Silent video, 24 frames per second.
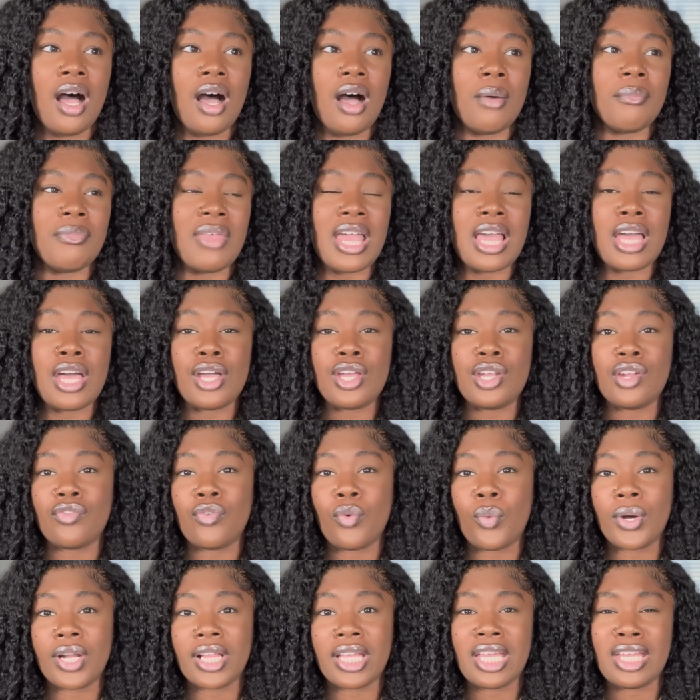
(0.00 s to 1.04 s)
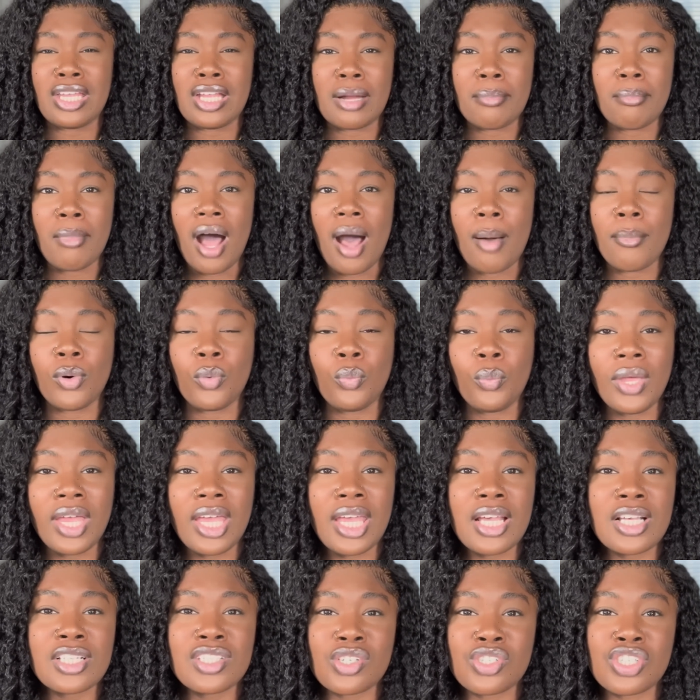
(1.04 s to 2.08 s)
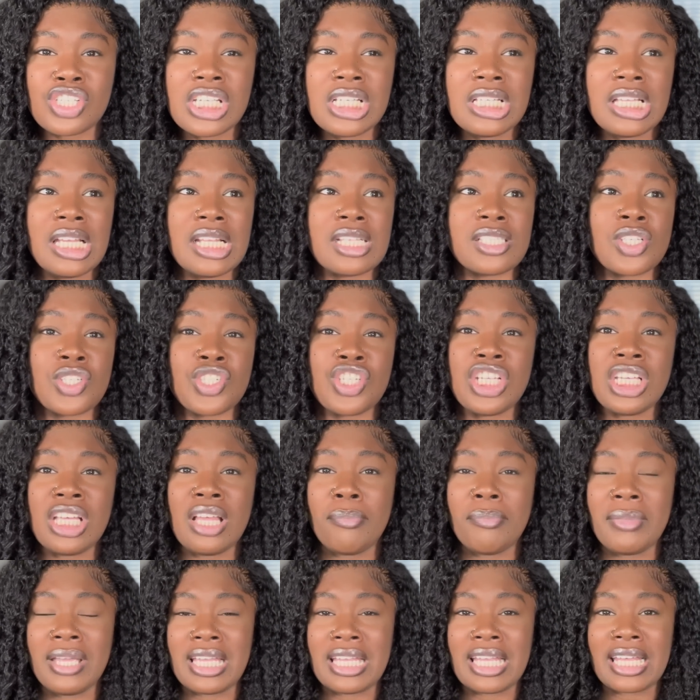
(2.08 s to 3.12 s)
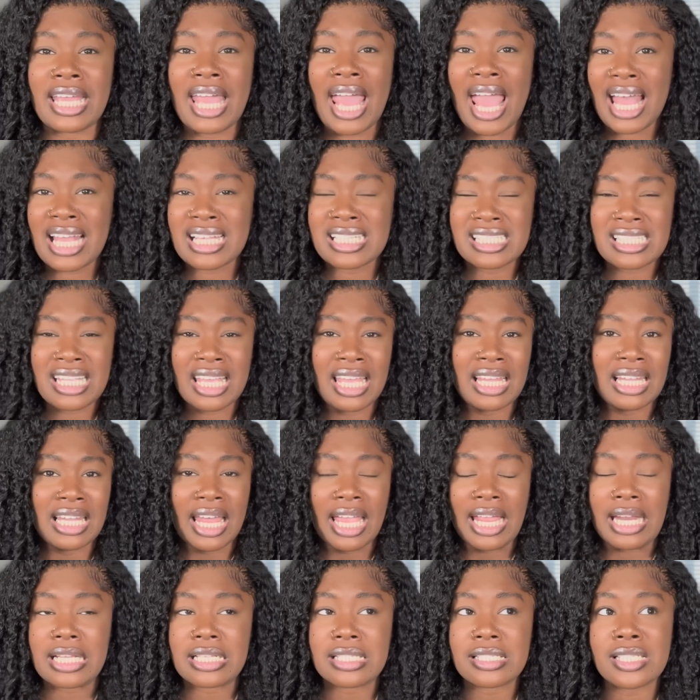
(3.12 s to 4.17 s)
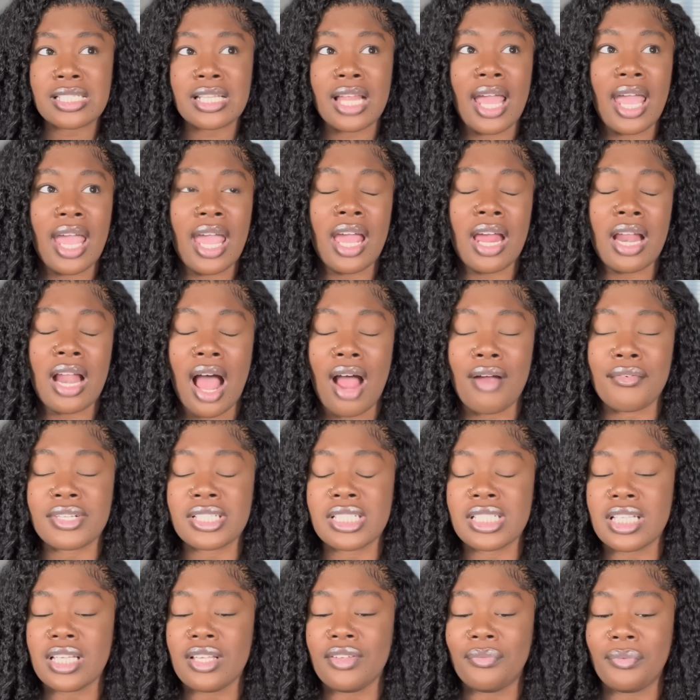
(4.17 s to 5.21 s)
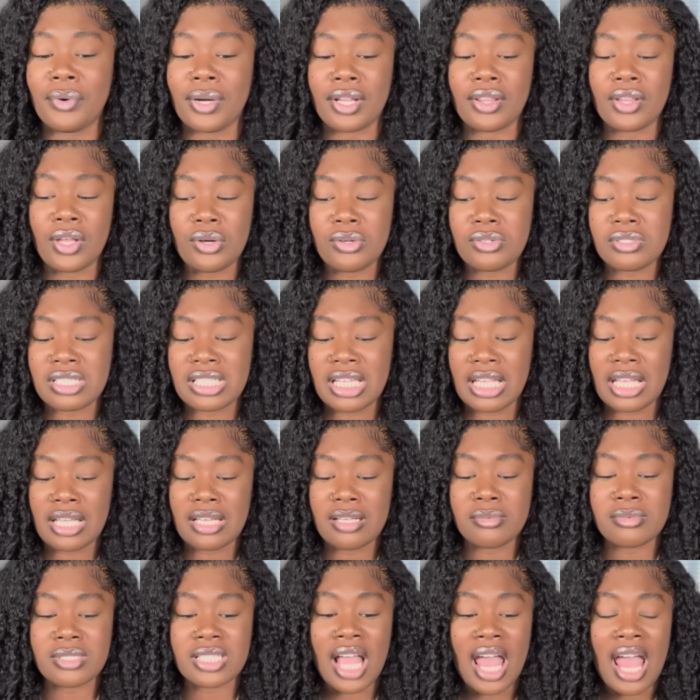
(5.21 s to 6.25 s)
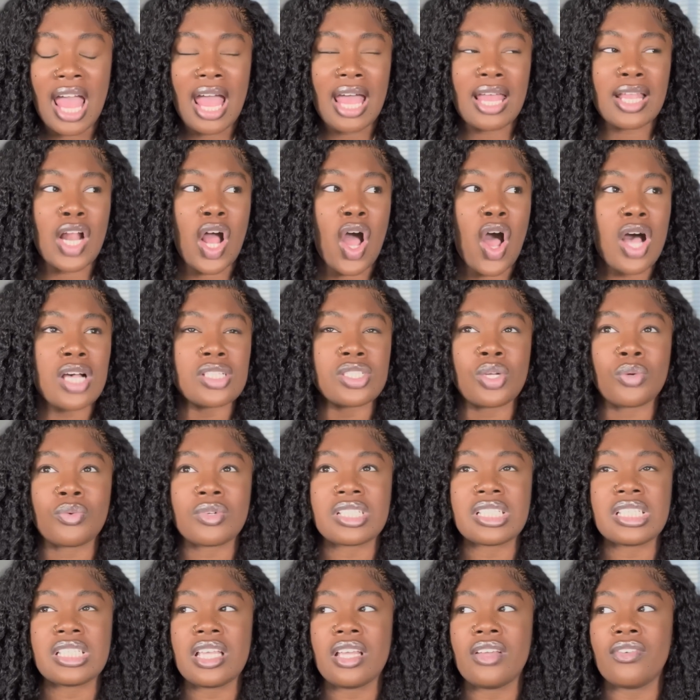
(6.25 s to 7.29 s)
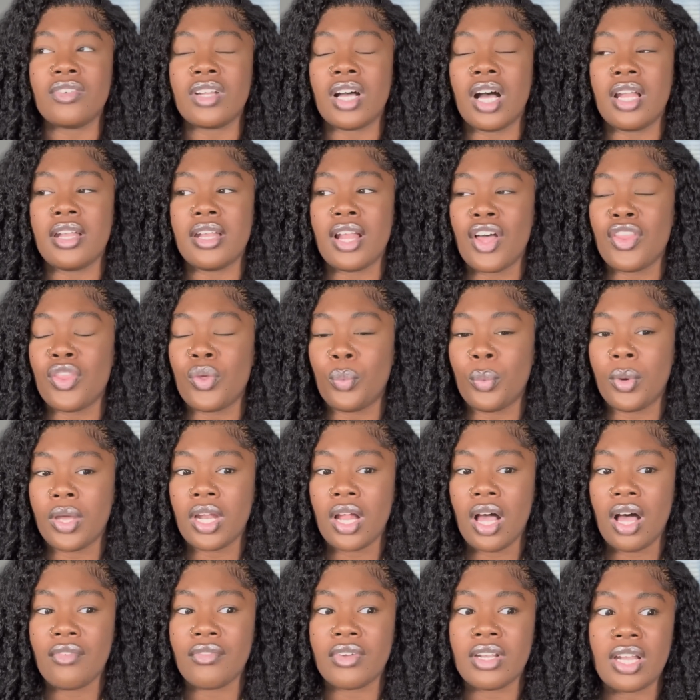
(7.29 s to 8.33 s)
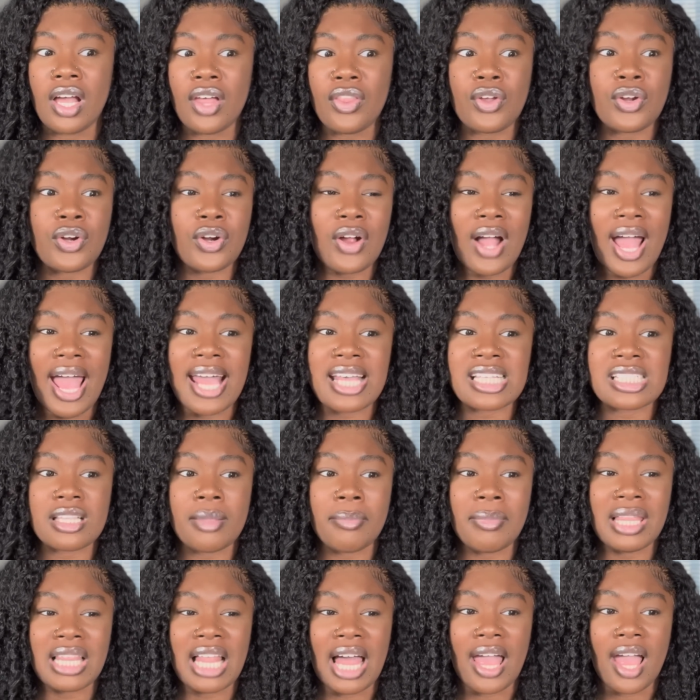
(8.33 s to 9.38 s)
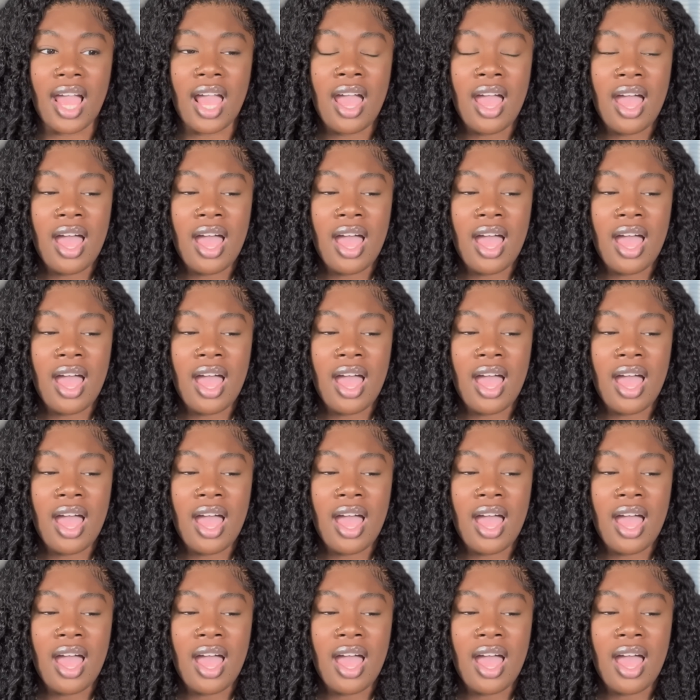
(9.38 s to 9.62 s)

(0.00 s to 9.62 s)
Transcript: They couldn't afford to get their mom a wig, so she needed so she can be in the casket, laid and slayed. I received one of those DMs, and I also received another one of another girl asking me, like,